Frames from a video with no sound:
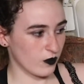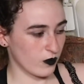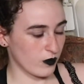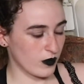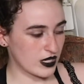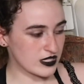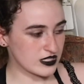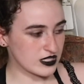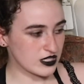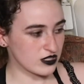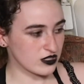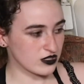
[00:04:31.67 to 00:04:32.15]

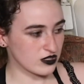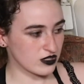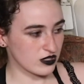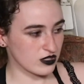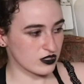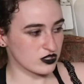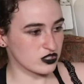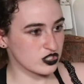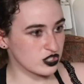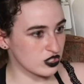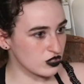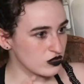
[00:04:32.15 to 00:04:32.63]
isn't
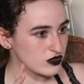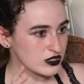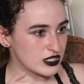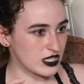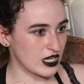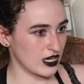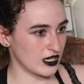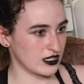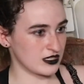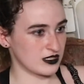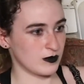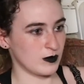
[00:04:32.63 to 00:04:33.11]

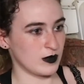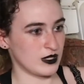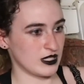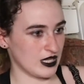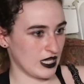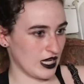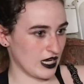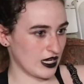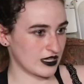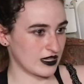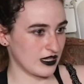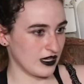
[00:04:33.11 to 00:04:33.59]
choosing to be
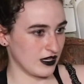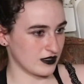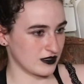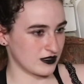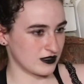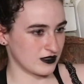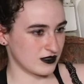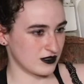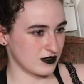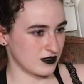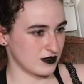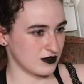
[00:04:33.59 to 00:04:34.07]
like
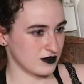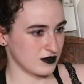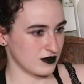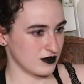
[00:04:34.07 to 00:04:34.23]
this,